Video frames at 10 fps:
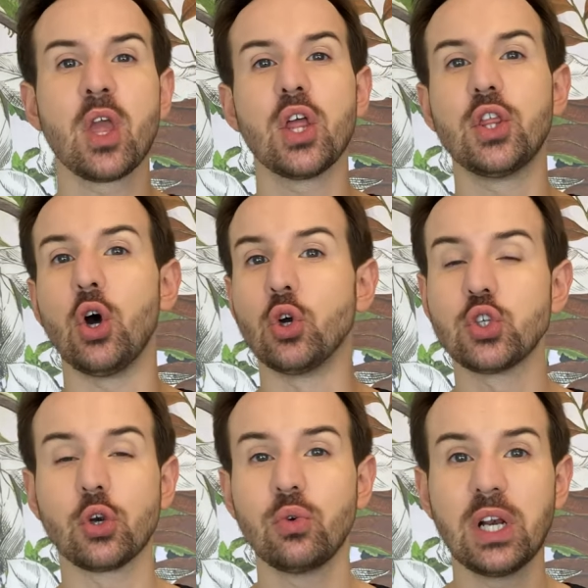the
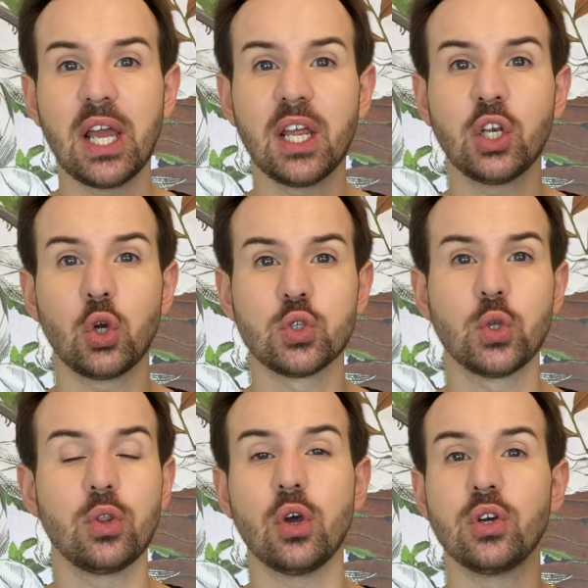octocrylene, also
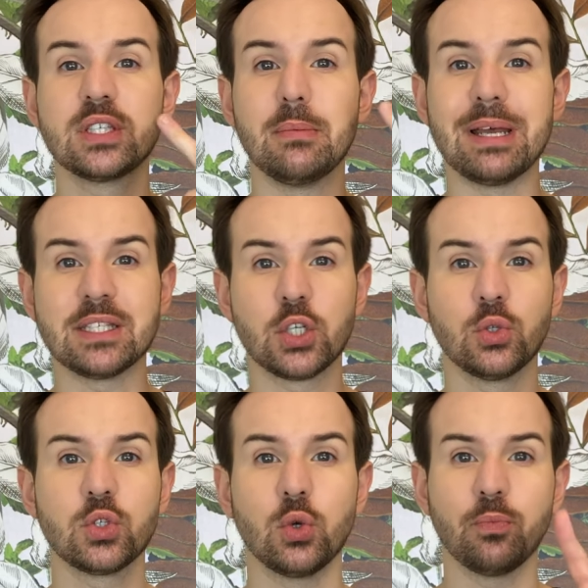the
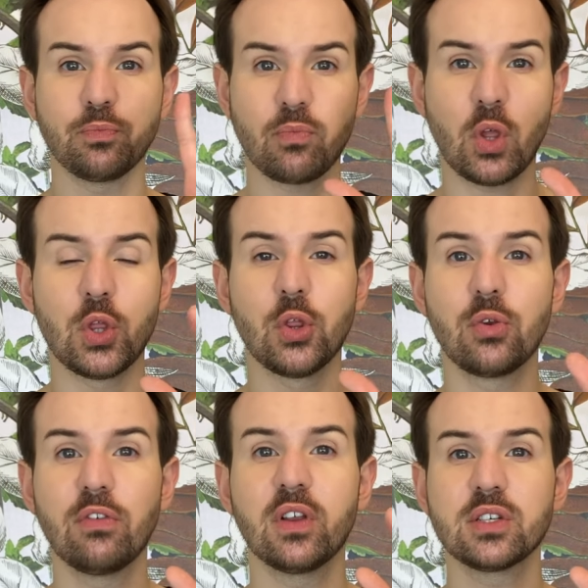oxybenzone. So those three
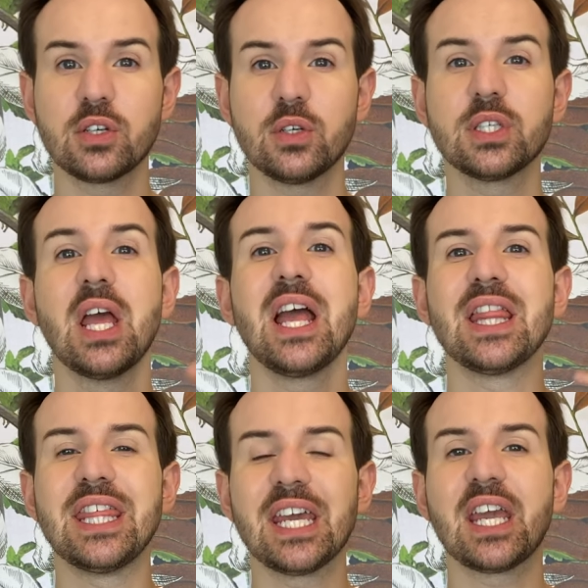filters,
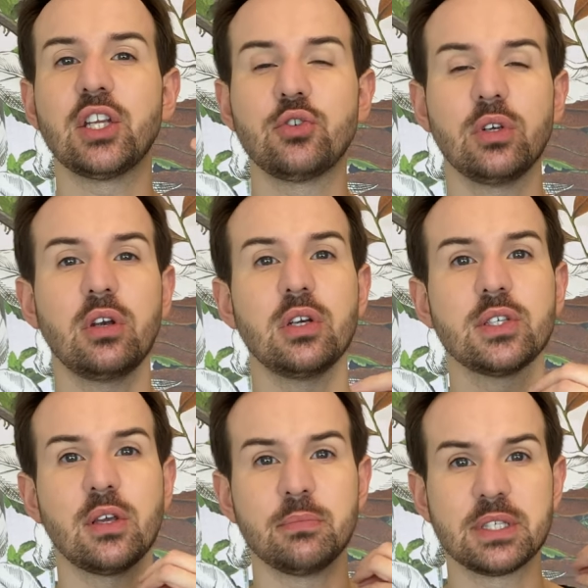they can trigger
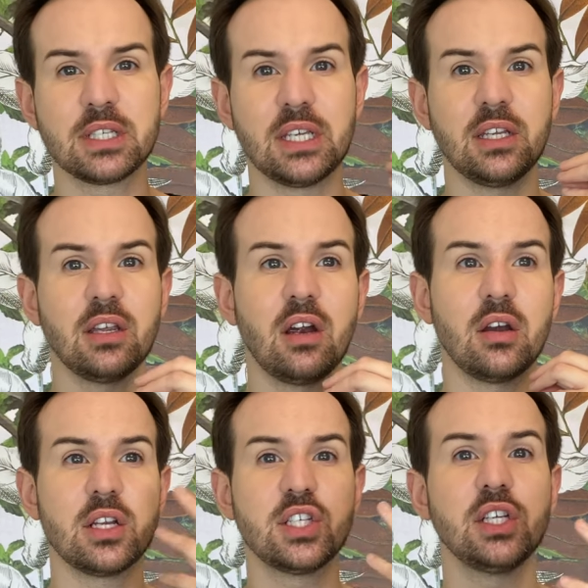some skin
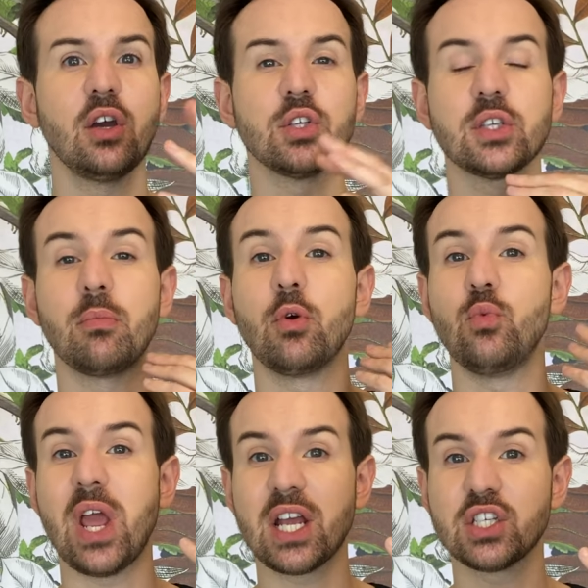allergy or some
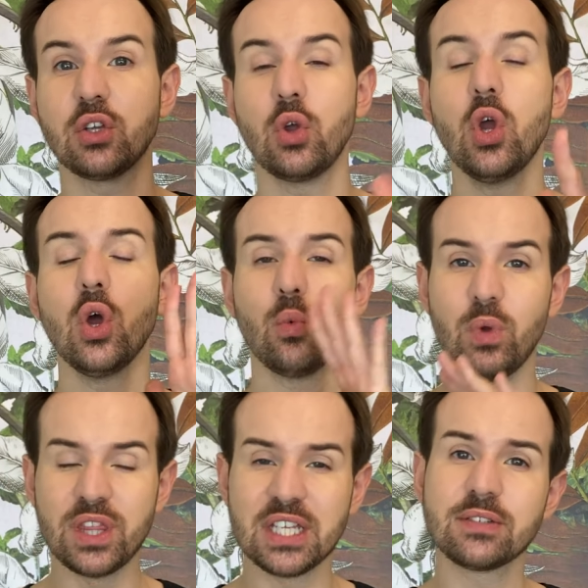reaction.
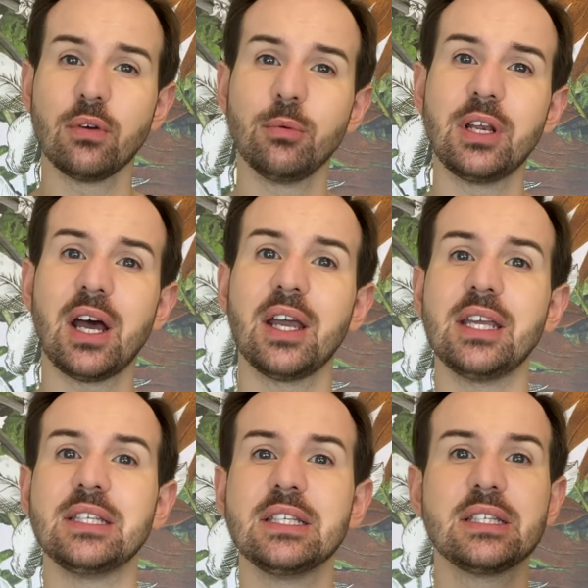With this formula,
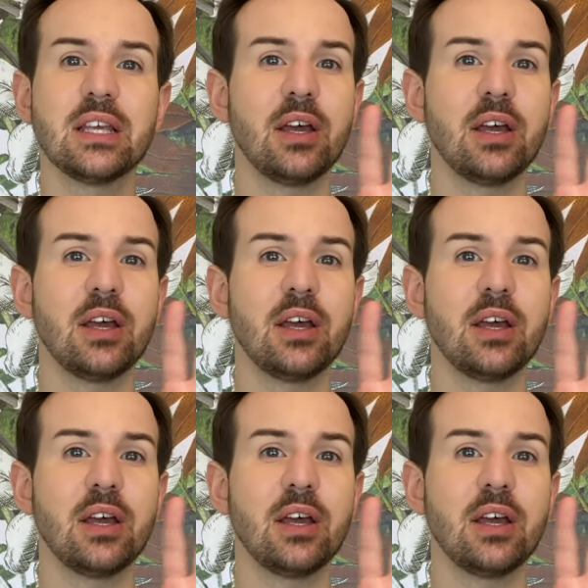it is